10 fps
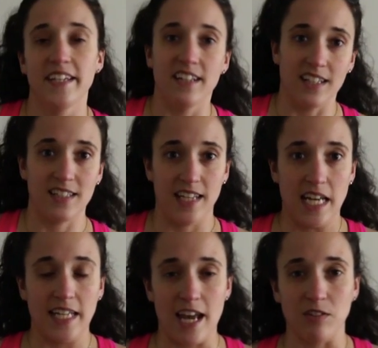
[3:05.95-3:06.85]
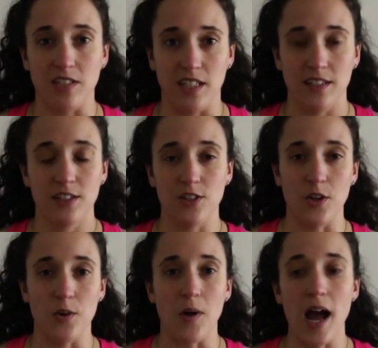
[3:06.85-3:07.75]
cannot stand counting,
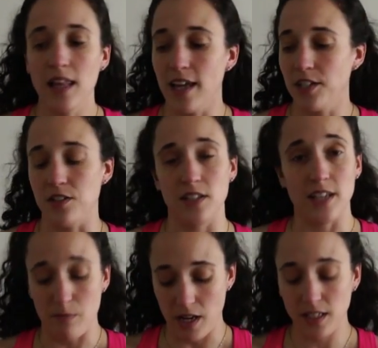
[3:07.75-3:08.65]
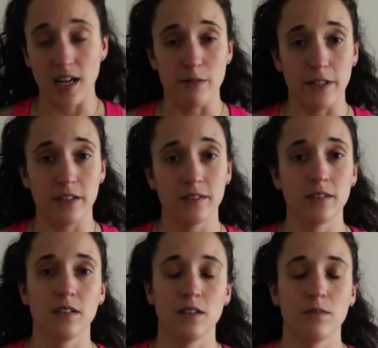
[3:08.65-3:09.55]
so I like to set my timer,
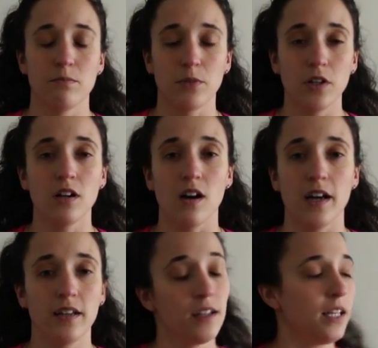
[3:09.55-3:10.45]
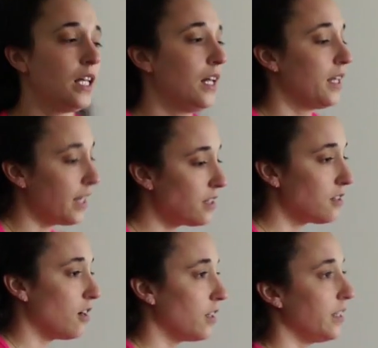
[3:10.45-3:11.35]
put it on, get
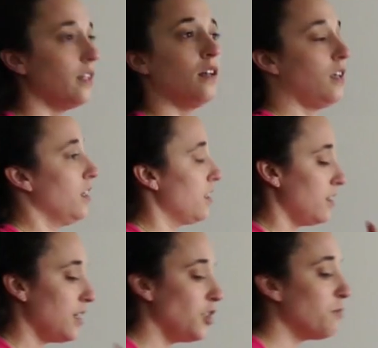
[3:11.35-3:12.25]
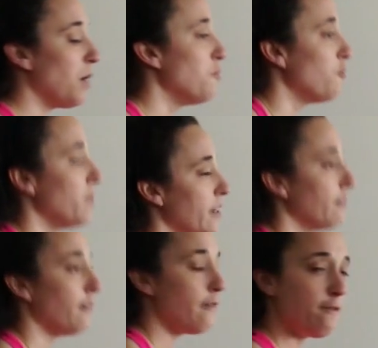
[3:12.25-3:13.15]
started, continue my movement,
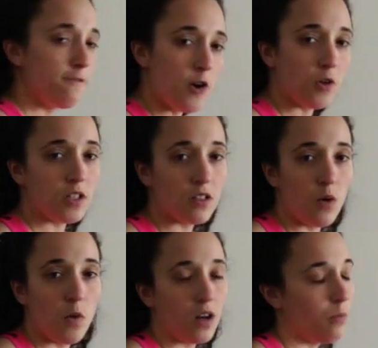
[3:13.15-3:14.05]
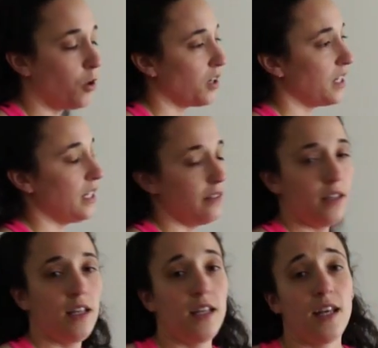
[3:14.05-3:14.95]
focus on what I'm working,
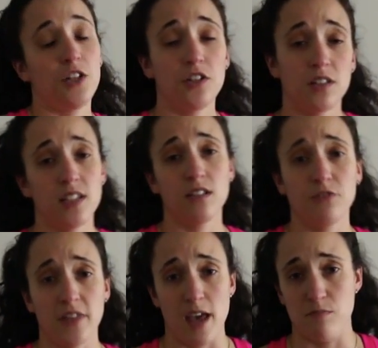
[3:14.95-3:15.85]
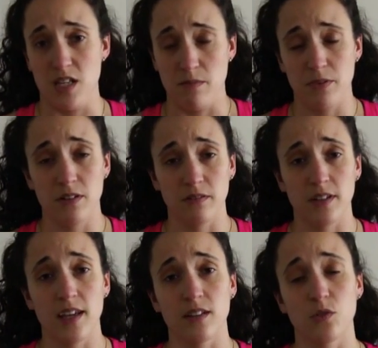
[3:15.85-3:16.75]
and just listen for that beep,
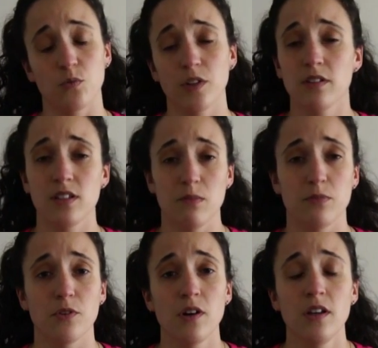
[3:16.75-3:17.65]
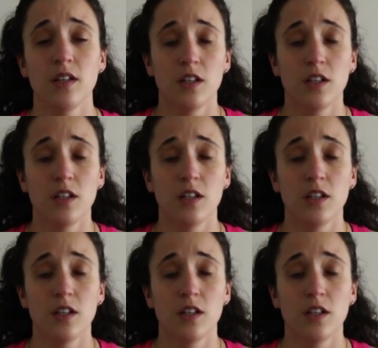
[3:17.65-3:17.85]
okay? It's real simple.